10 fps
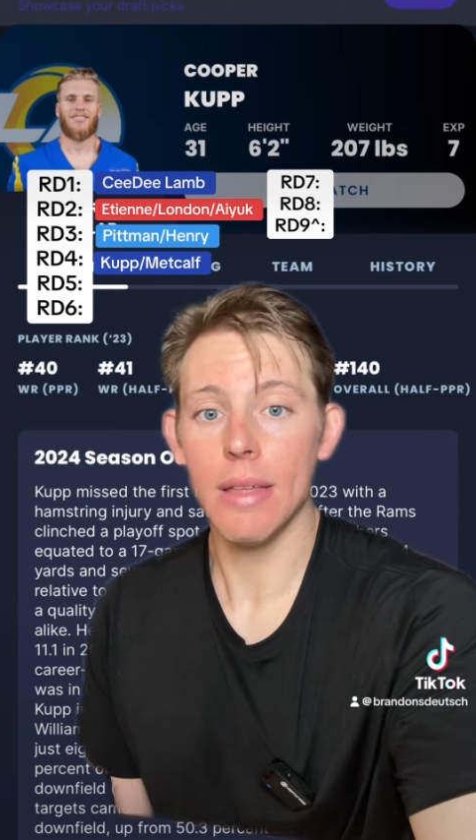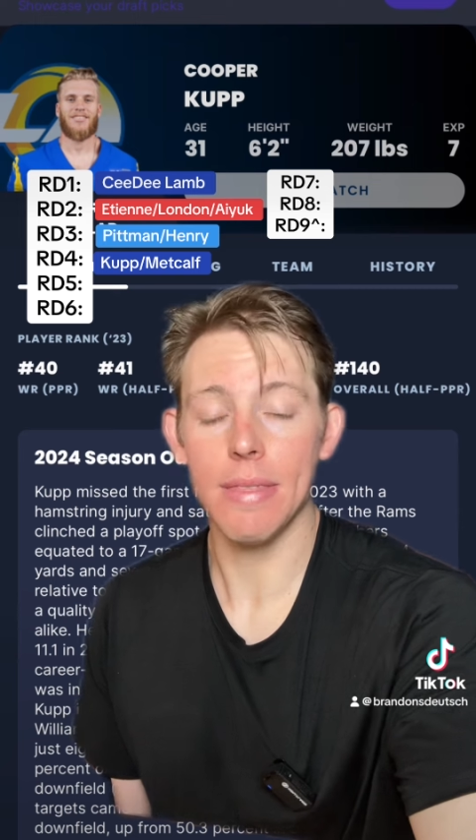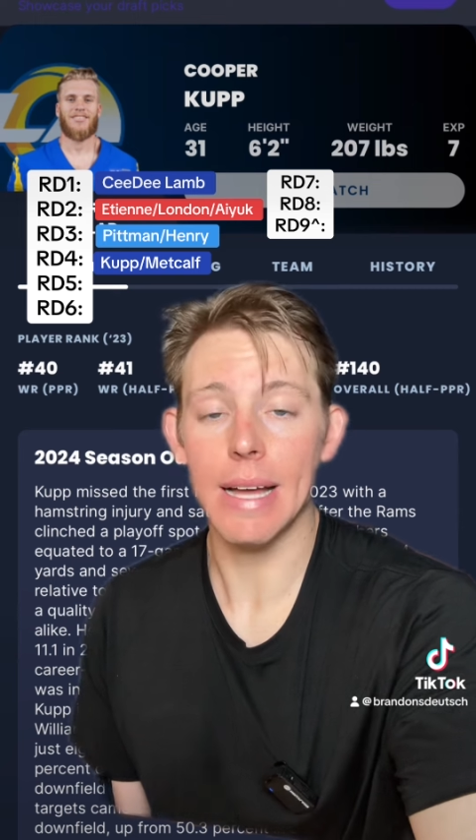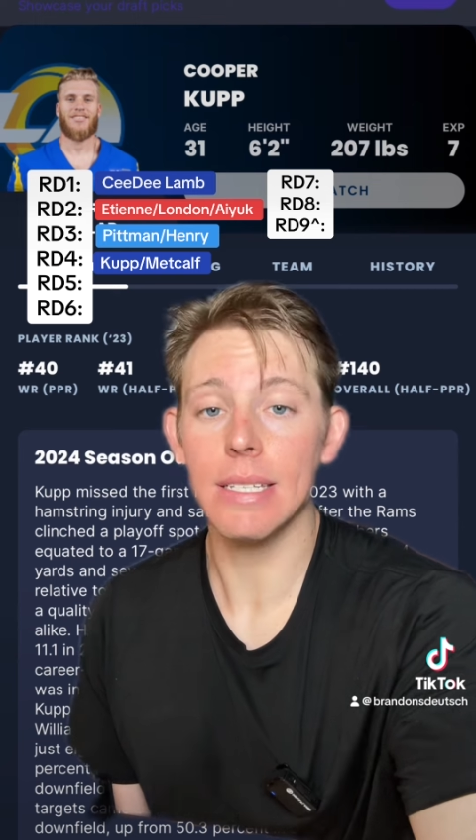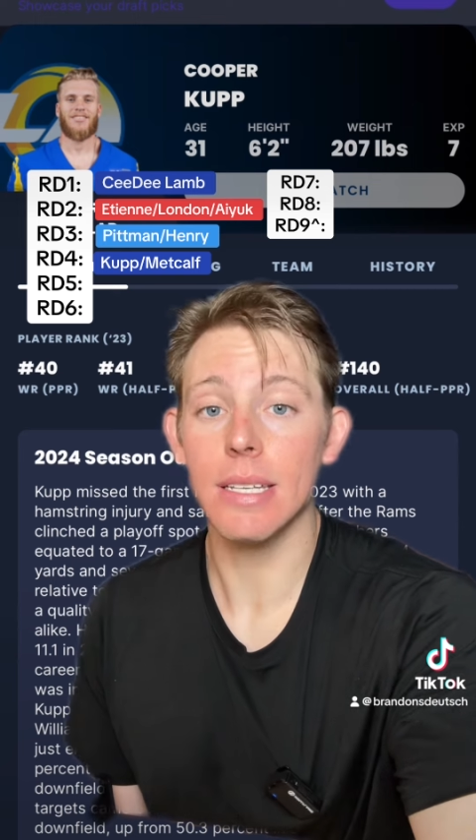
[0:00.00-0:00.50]

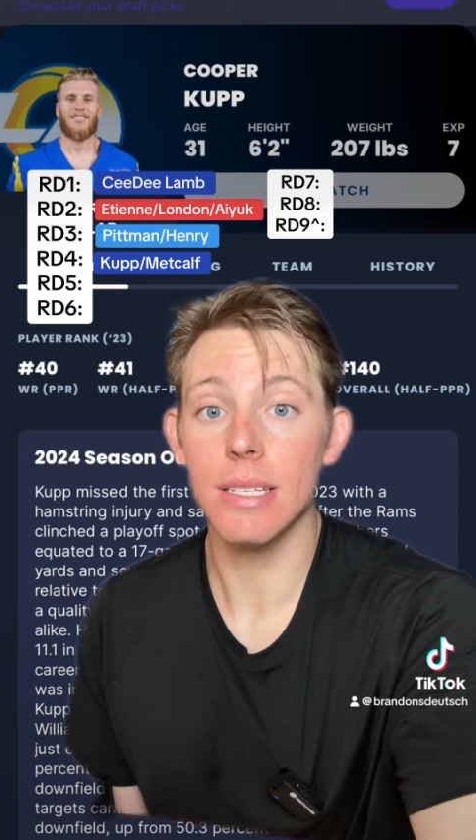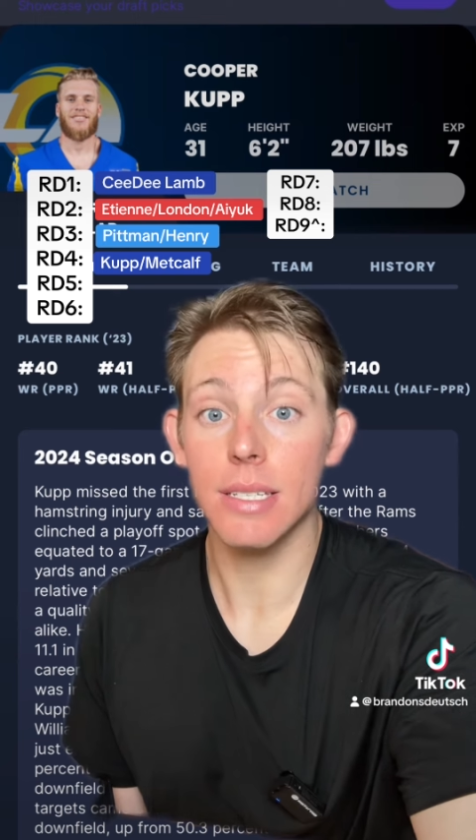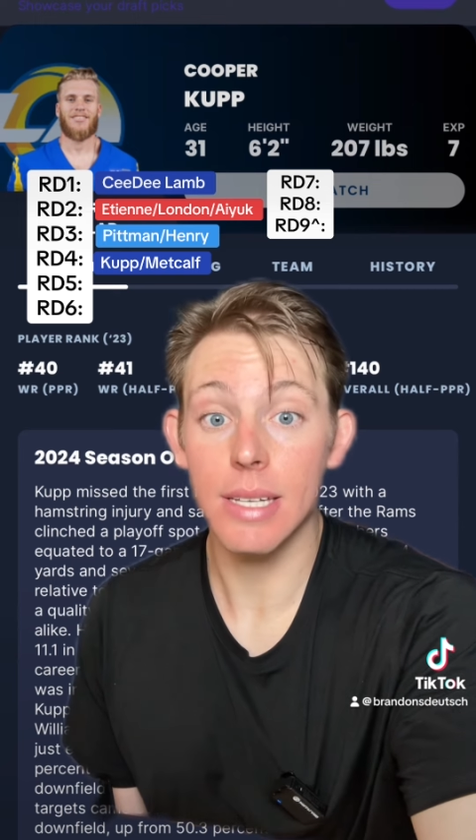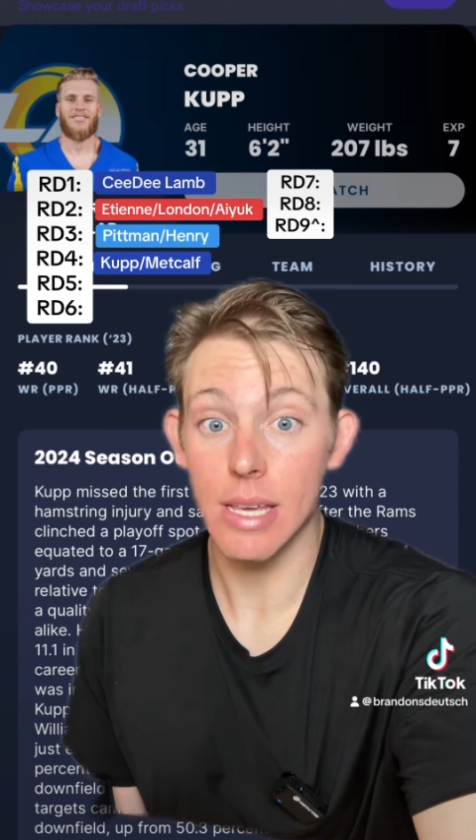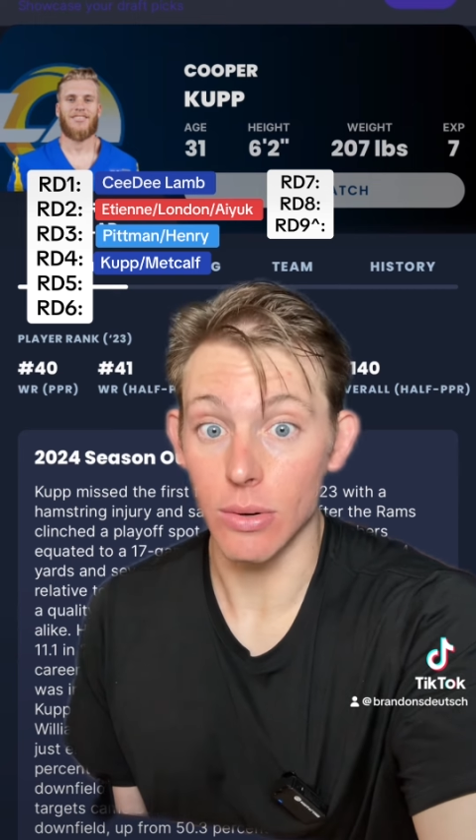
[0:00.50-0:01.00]
That's a
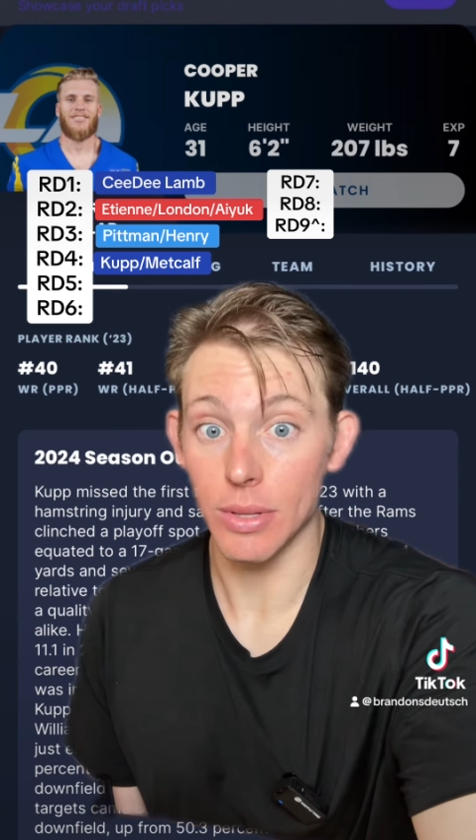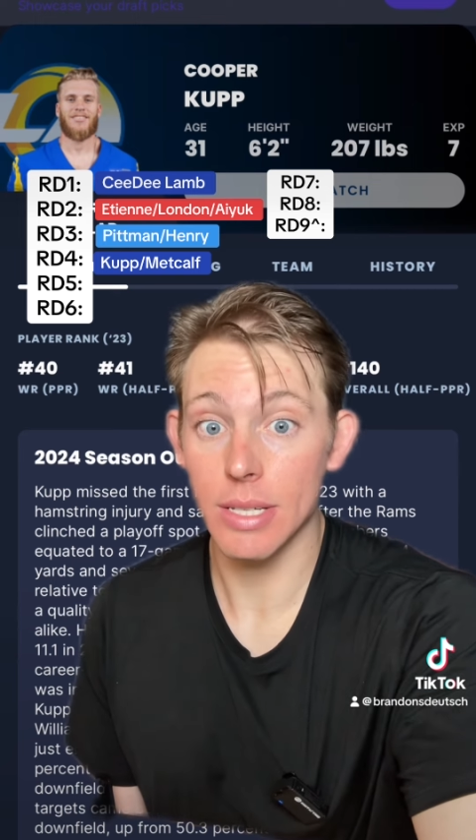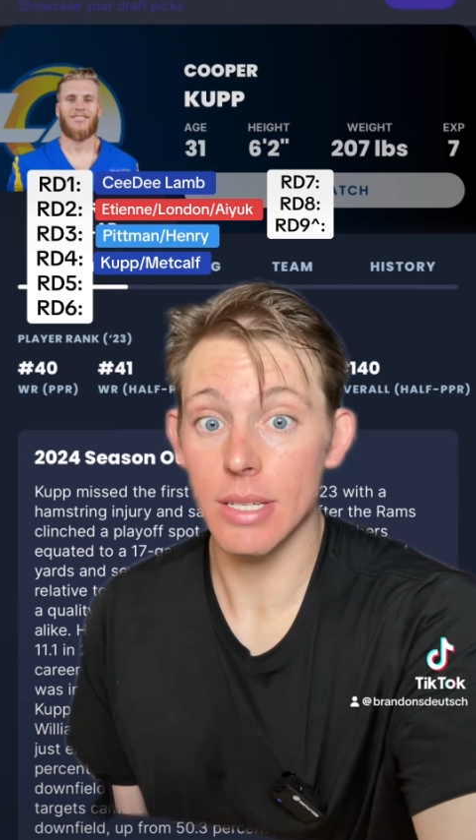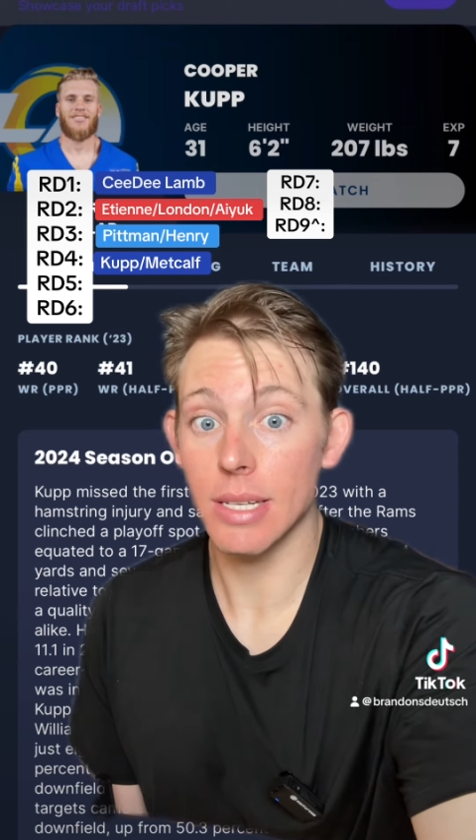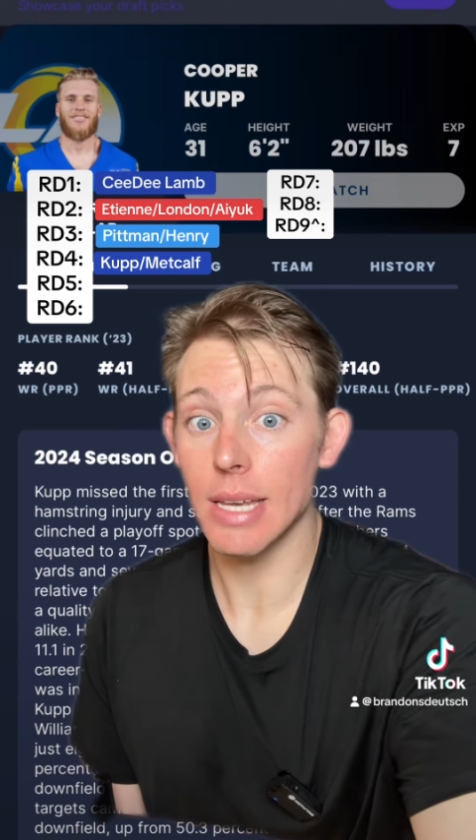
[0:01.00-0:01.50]
steal.
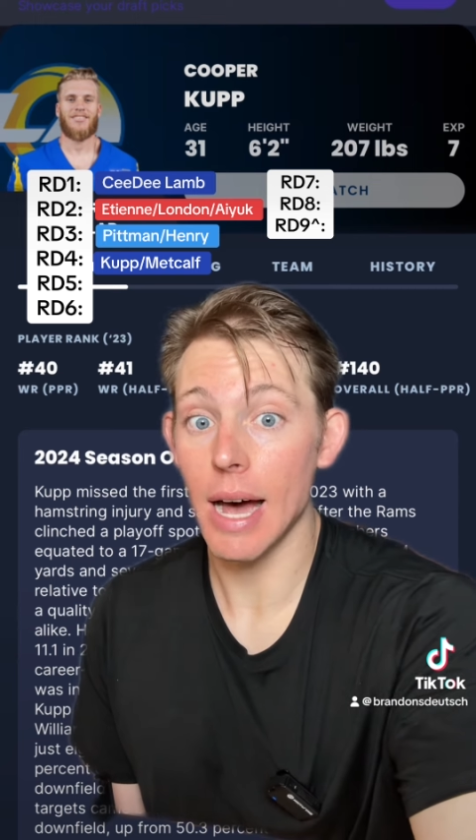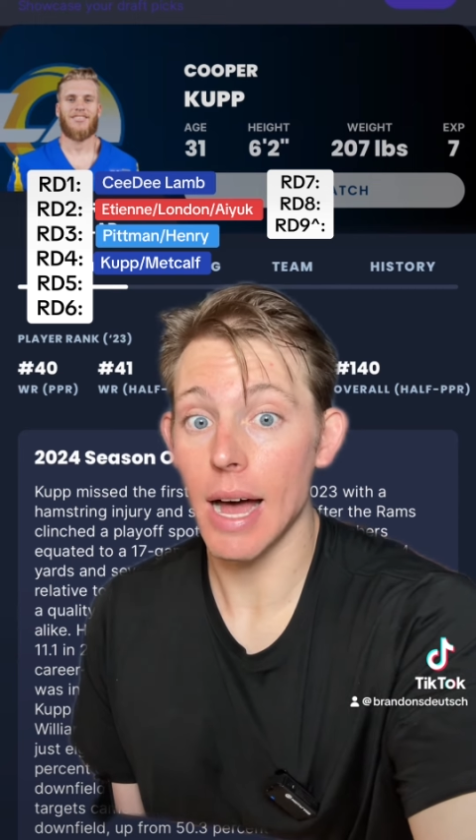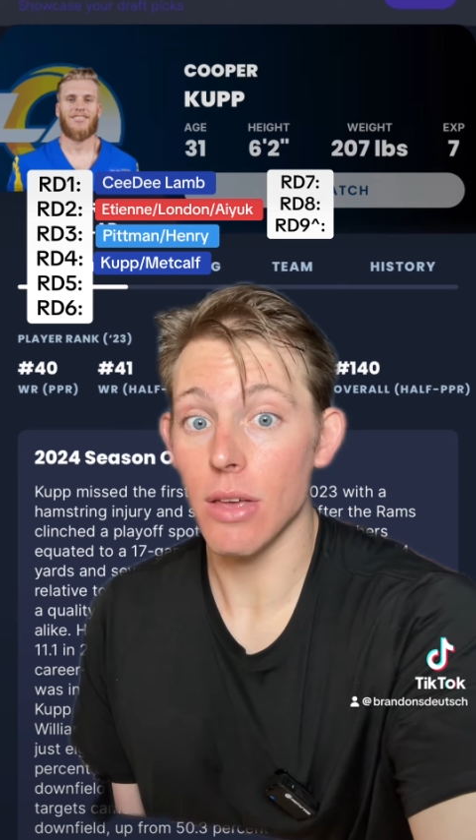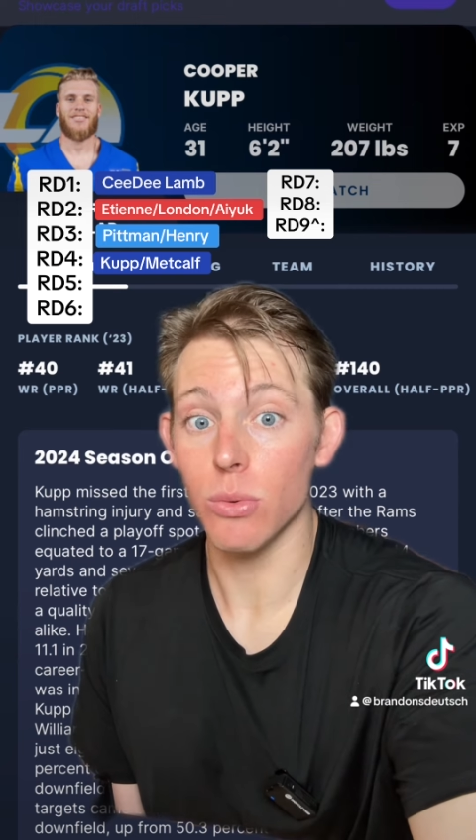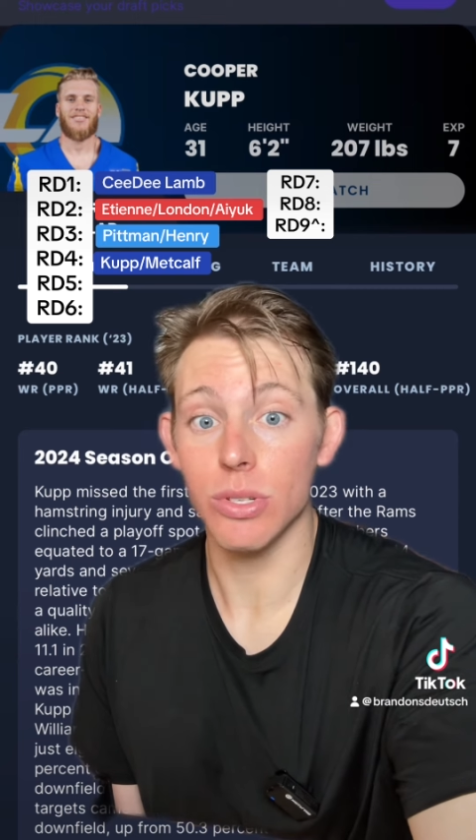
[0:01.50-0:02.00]
This is a
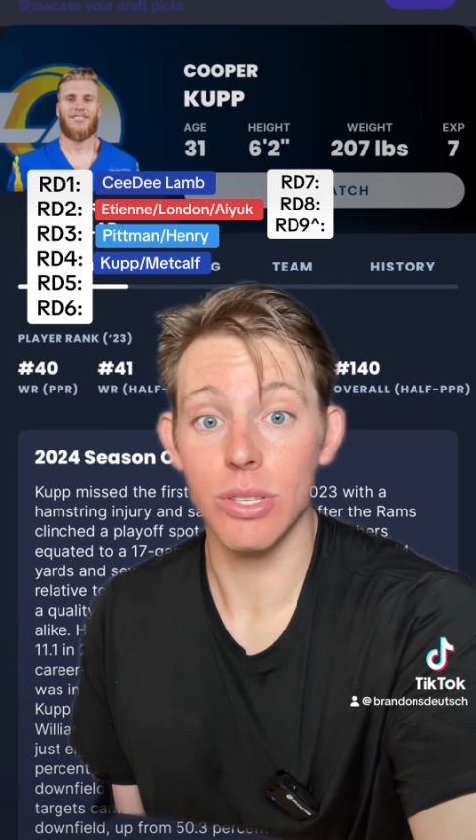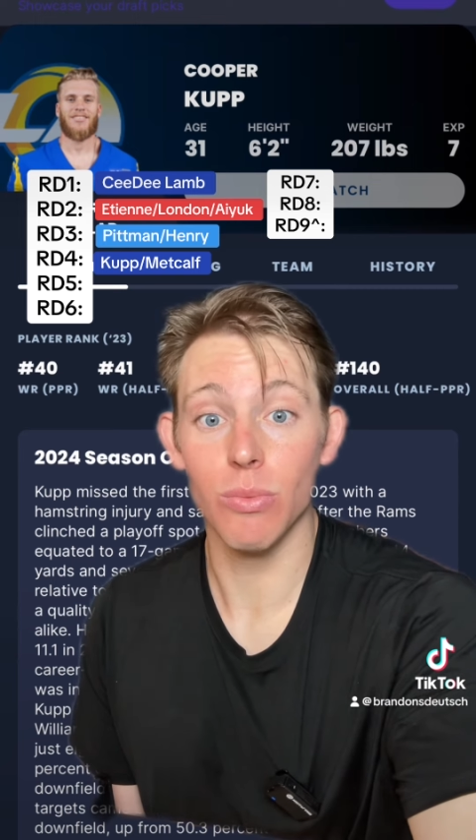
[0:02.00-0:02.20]
guy who